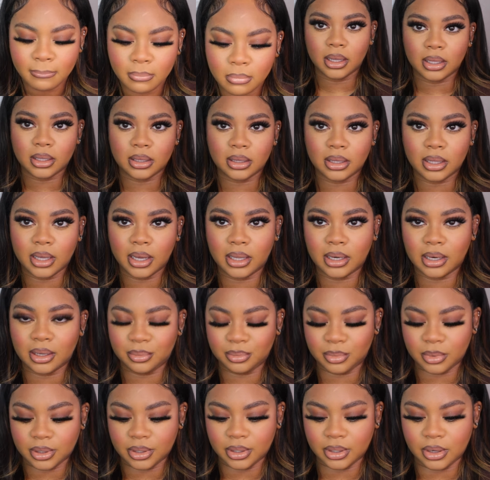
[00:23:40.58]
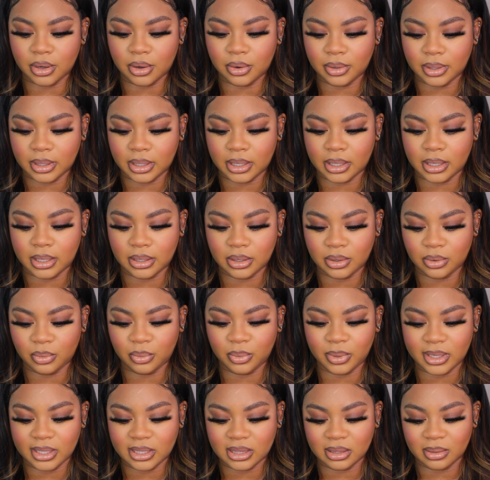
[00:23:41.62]
And then I'm gonna go in
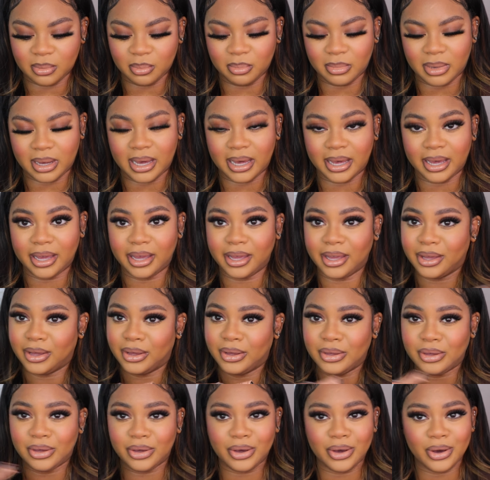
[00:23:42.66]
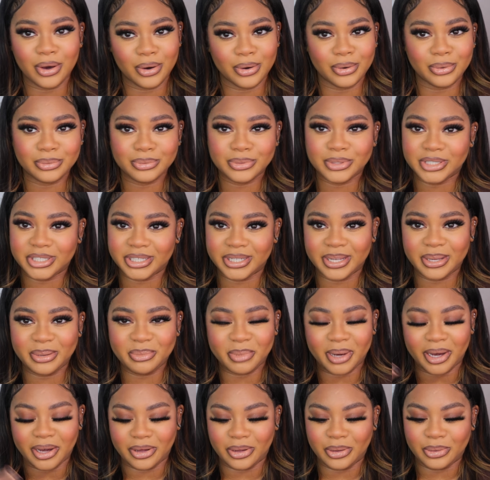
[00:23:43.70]
with my OG,
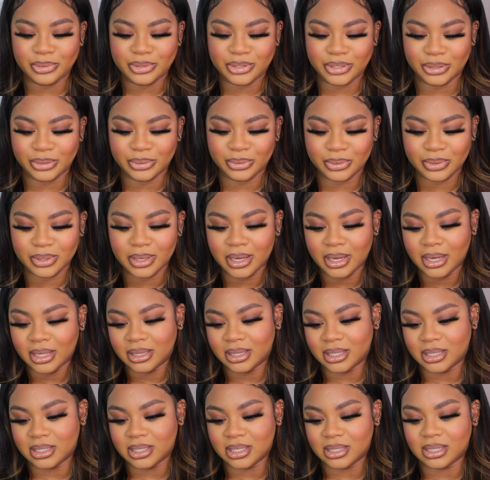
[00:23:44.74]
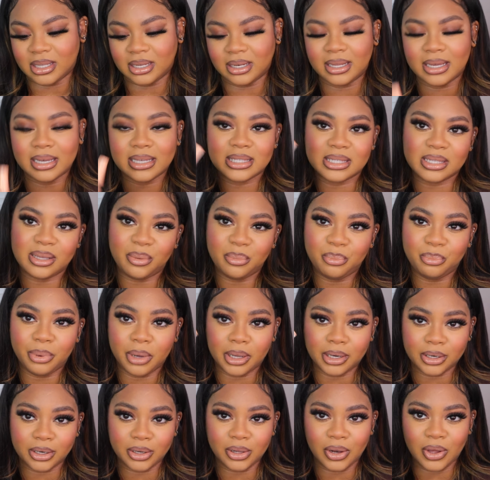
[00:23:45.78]
my go-to. This is the NYX
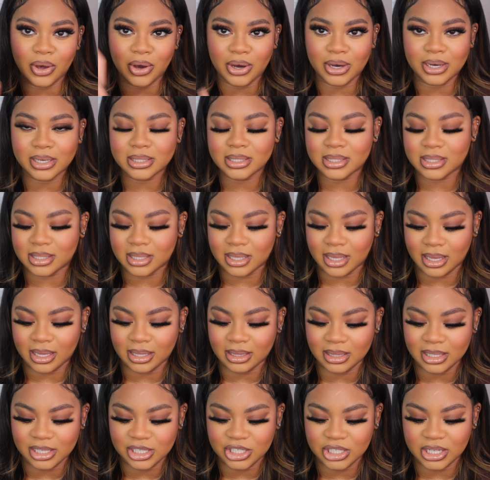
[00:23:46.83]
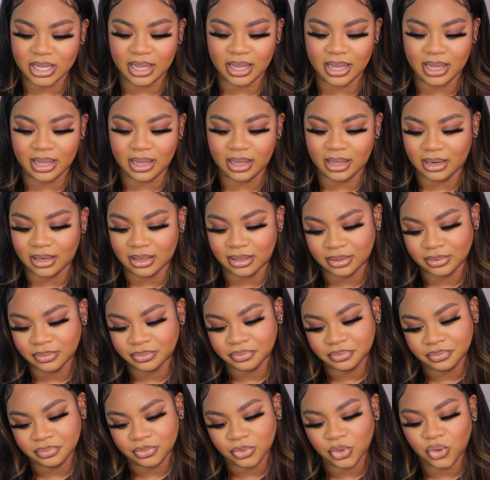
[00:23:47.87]
Butter Gloss in the shade
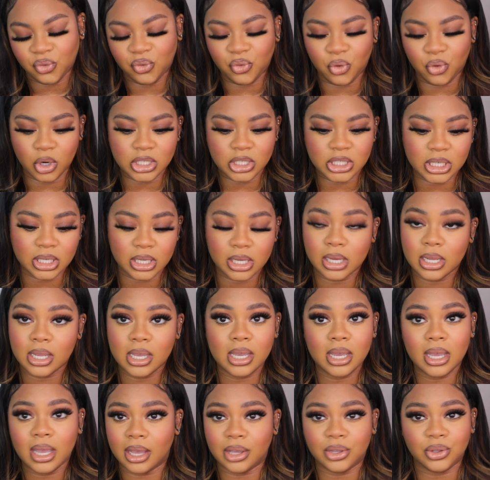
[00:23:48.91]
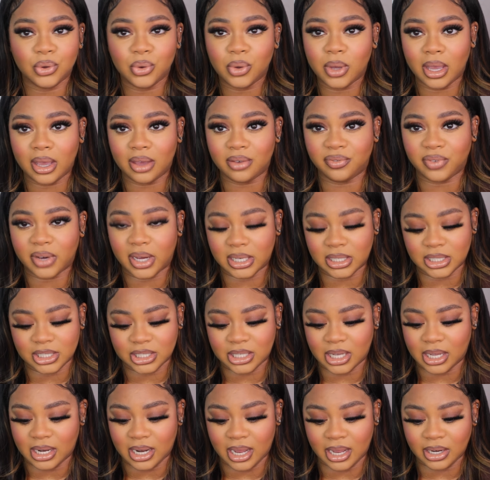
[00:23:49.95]
Fortune Cookie, and you can't find the
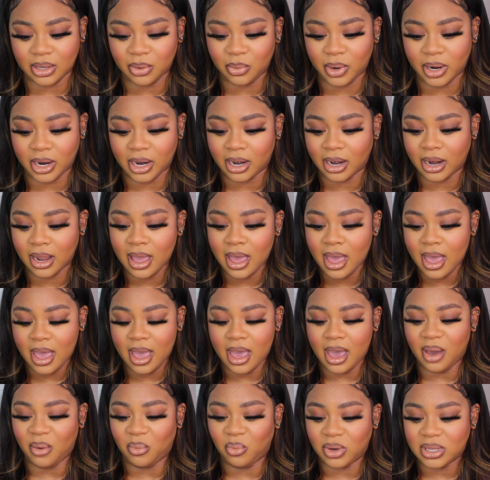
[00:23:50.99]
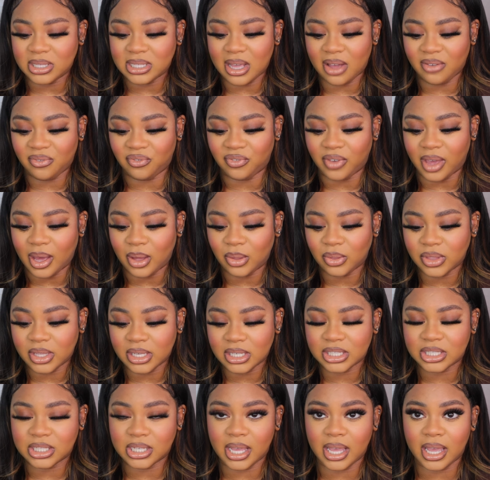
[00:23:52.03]
shade anywhere. And once I found
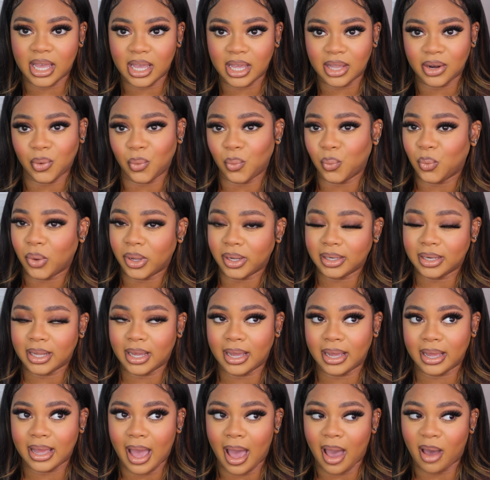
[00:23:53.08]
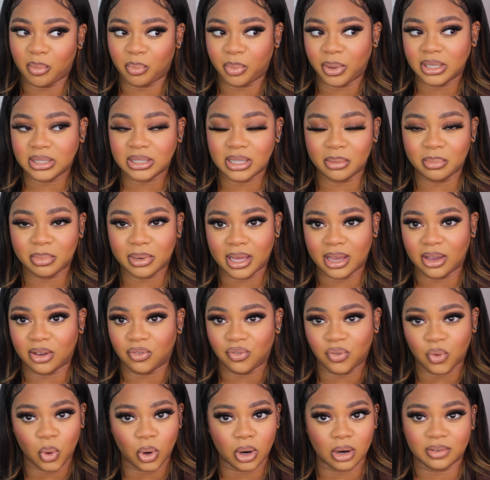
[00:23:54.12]
this shade one day, I picked up like
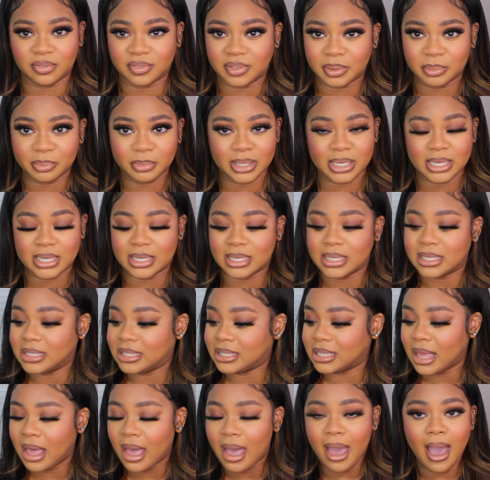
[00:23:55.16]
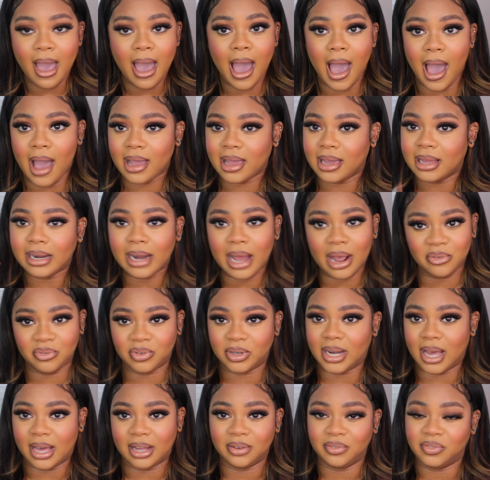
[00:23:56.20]
4 of them, because I cannot
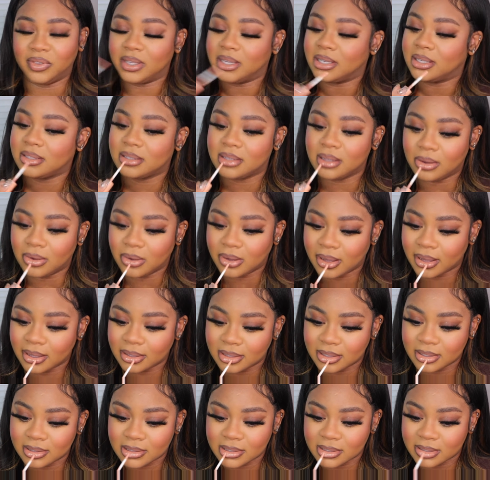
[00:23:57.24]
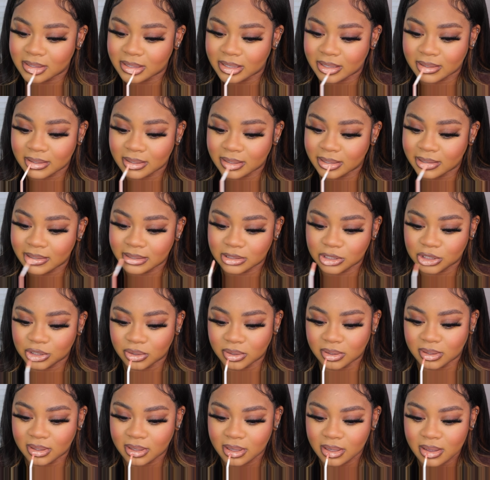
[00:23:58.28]
run out of this, okay? This is
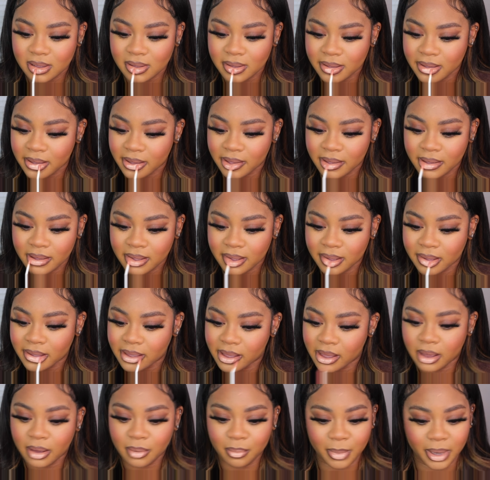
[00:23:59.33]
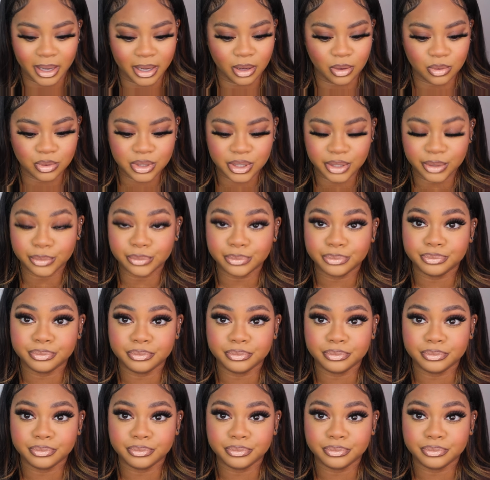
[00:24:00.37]
literally my go-to.